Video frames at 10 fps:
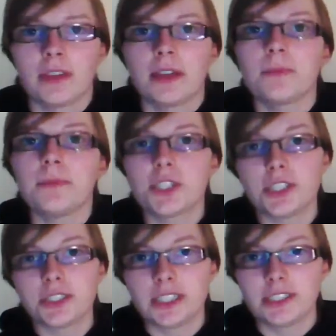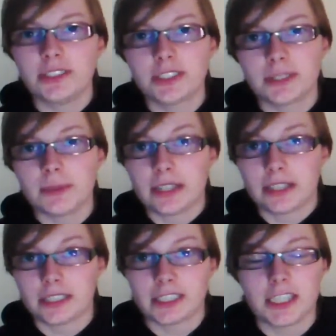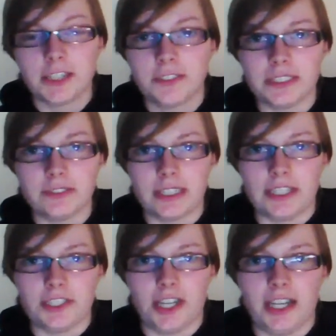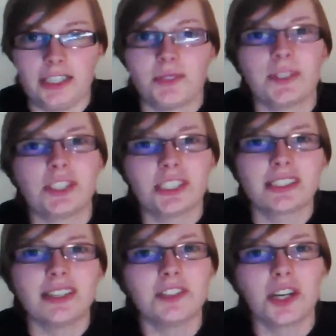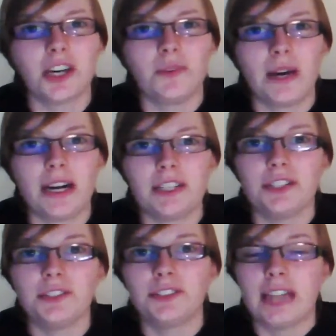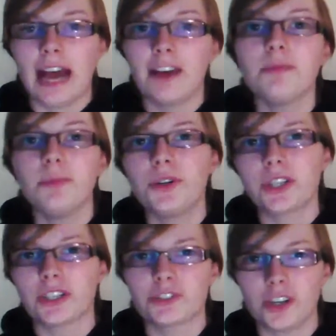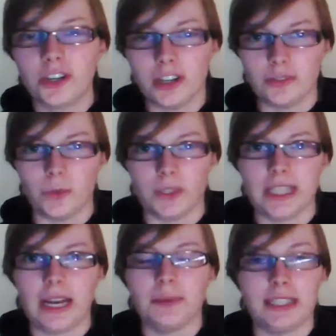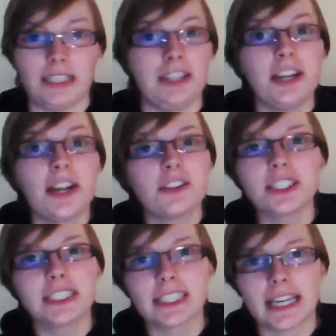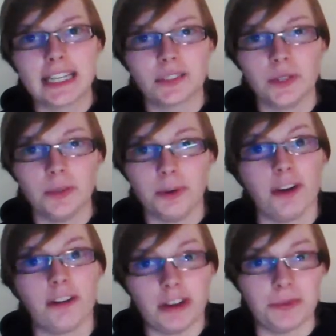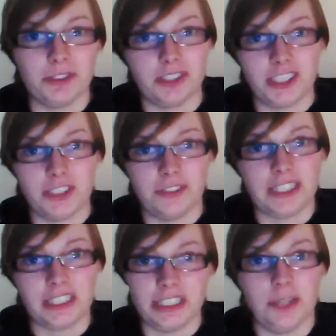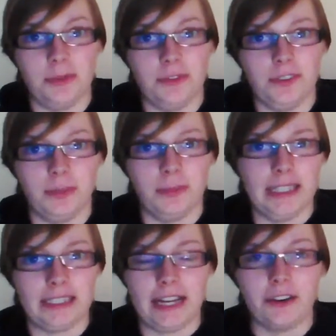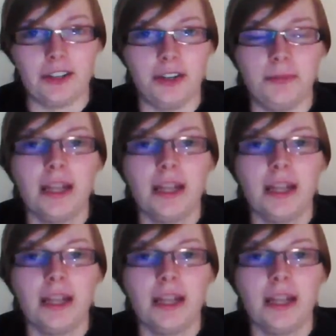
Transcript: But she also talks about conservative glitch art, which is glitch art where you have more control over what's happening. You don't just stick it into a program and cross your fingers hoping for the best outcome.